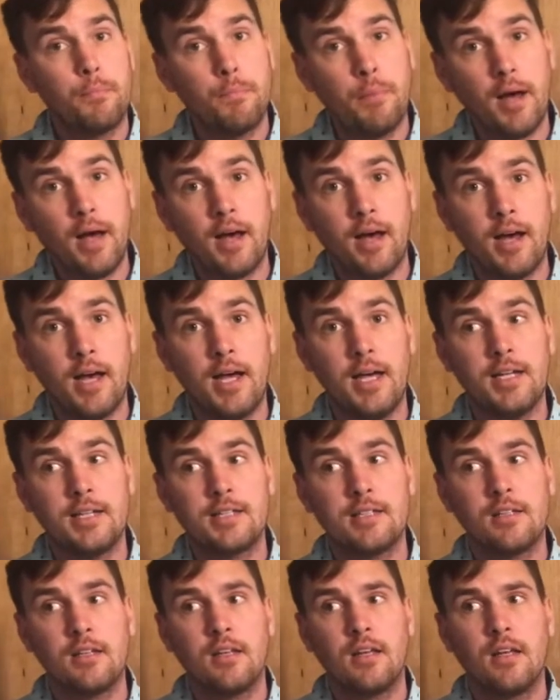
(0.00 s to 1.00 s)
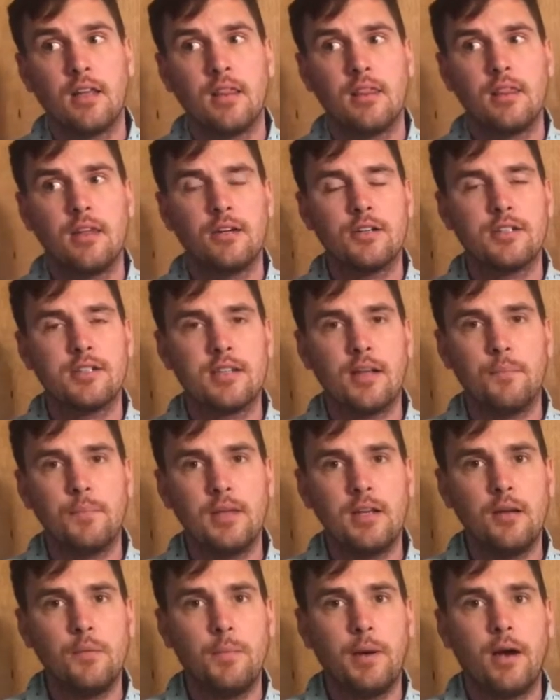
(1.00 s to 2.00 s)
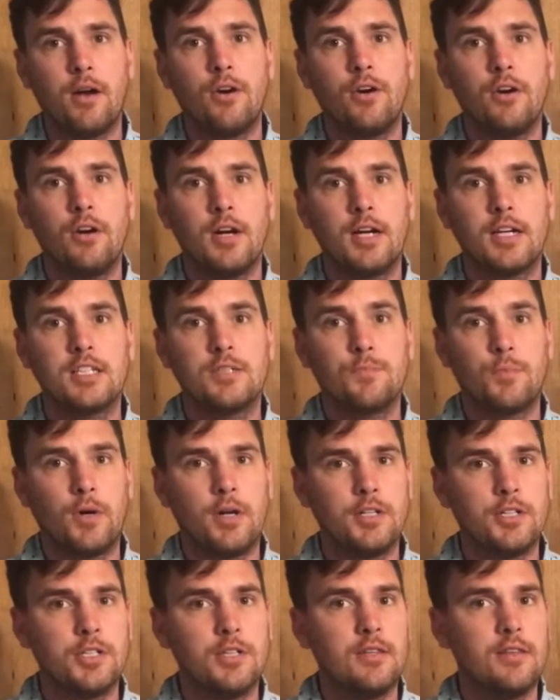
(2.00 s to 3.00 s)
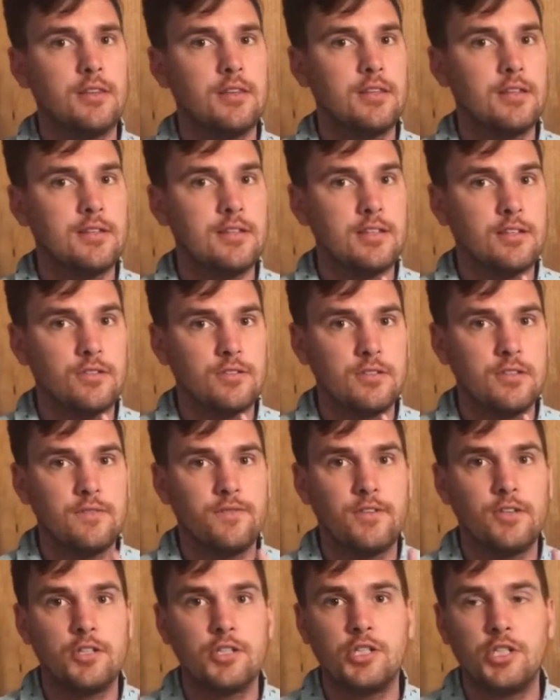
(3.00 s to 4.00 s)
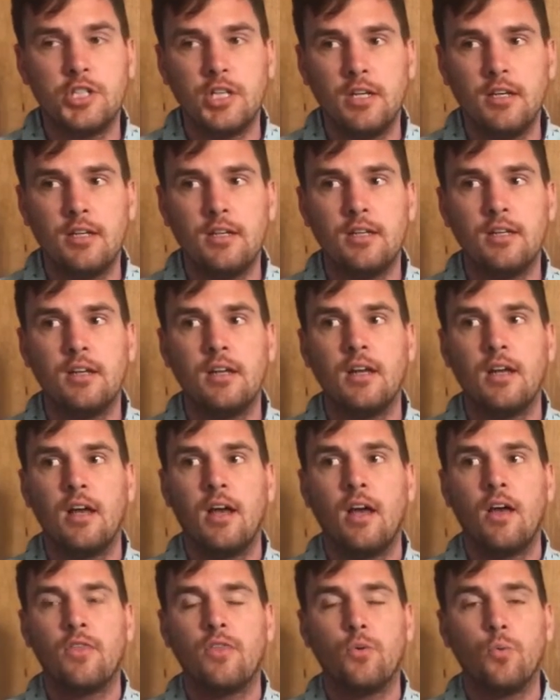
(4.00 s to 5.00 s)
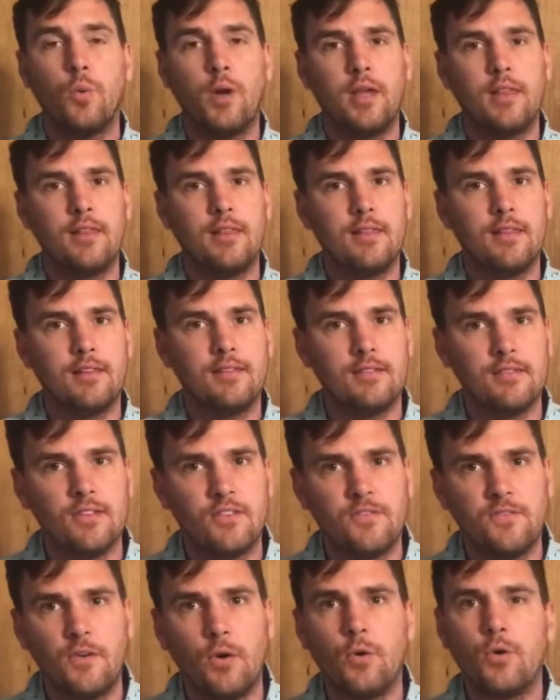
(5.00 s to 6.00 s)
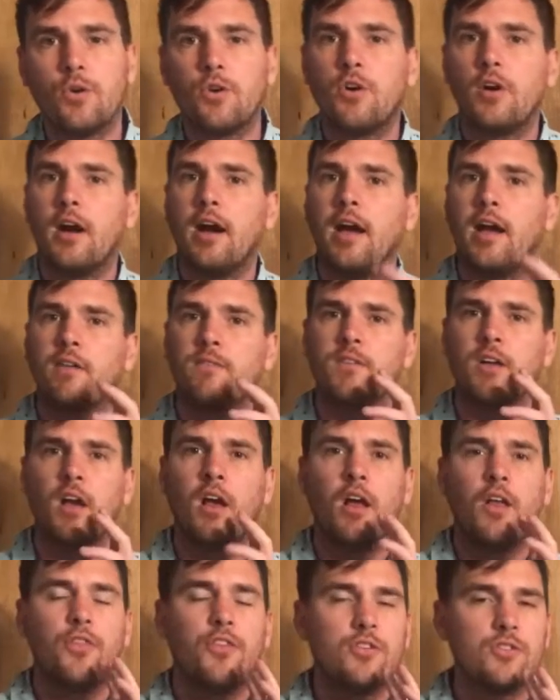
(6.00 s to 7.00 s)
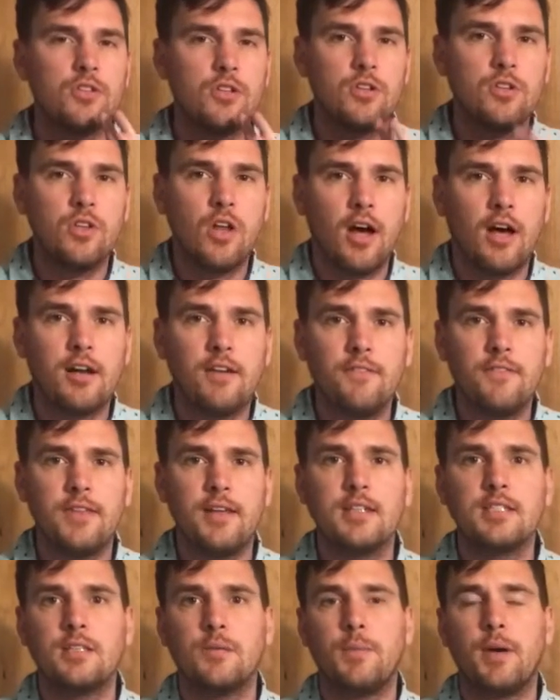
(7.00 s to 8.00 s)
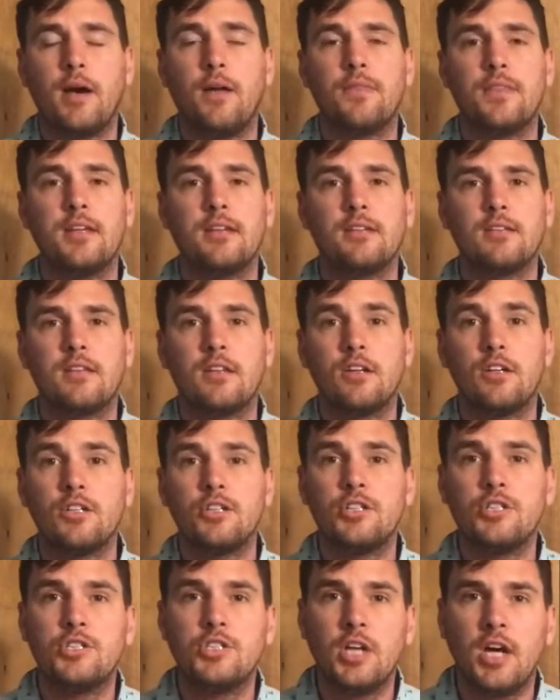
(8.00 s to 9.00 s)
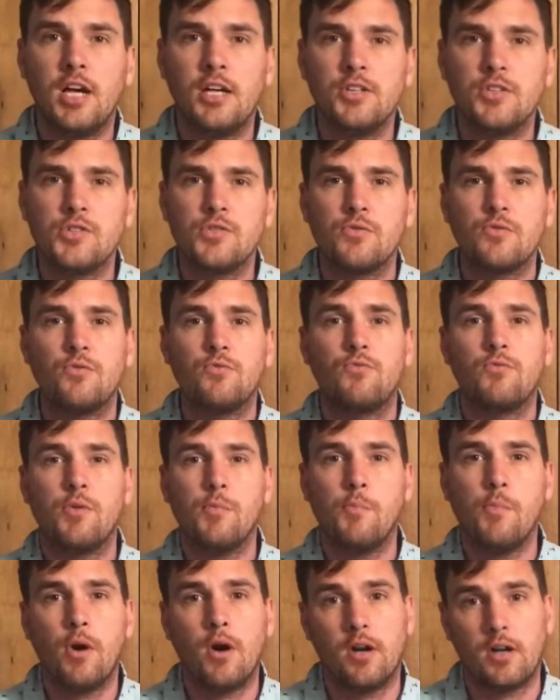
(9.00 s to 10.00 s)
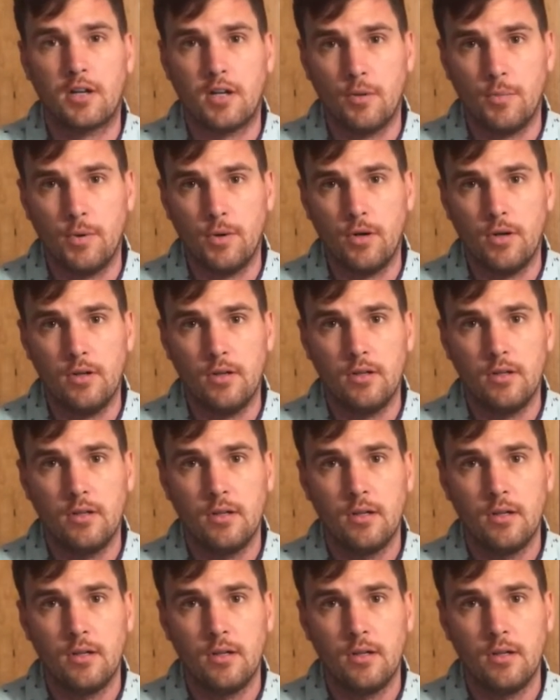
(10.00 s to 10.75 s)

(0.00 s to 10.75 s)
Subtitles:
but there's something about her expression, the tilt of her chin, the way that this is photographed. There's a lot of things about this that are just remarkable.